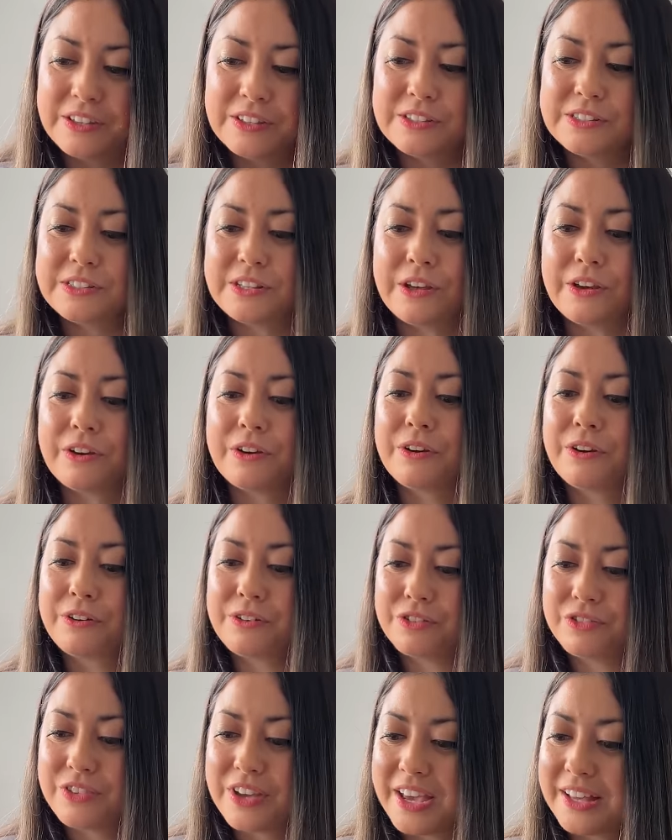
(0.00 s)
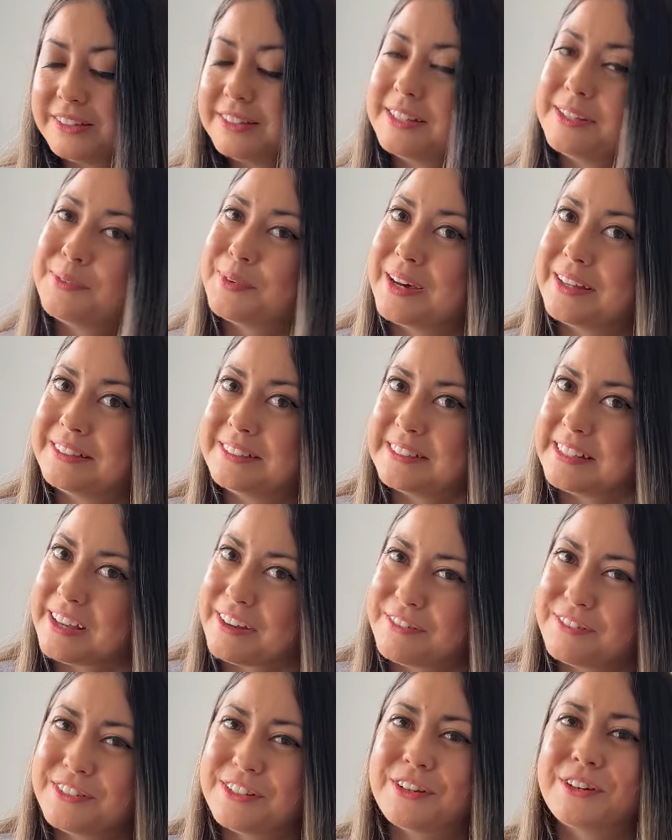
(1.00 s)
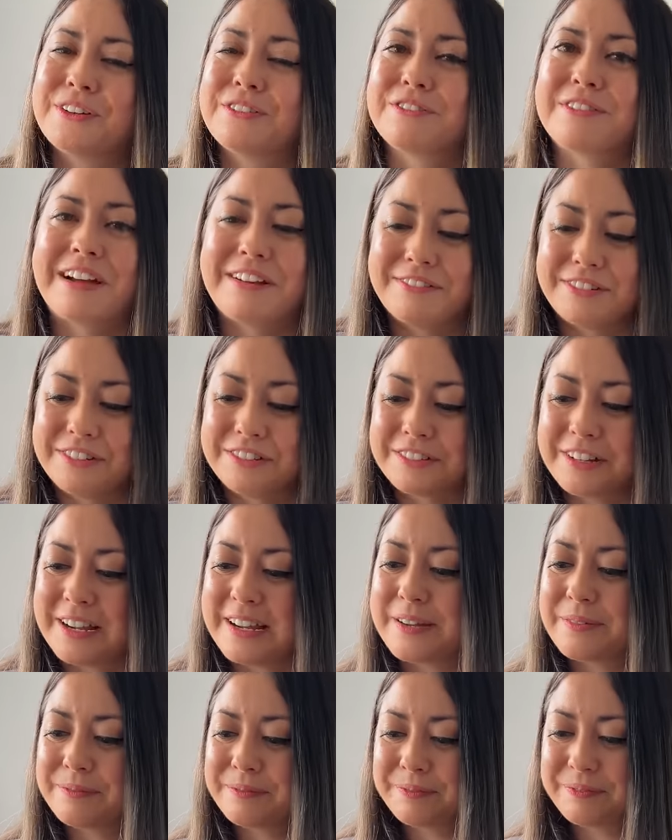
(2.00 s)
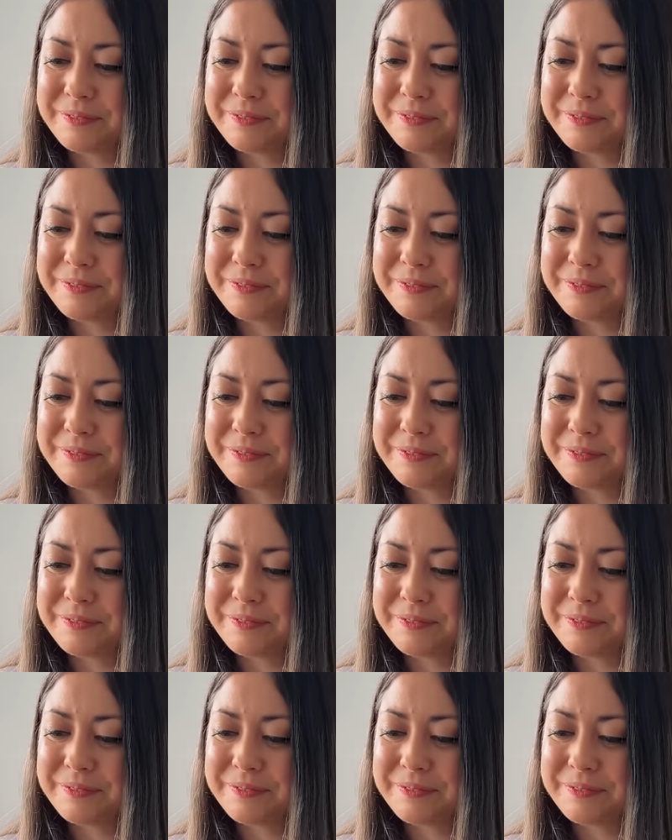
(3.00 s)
so fairly well loved on Ravelry.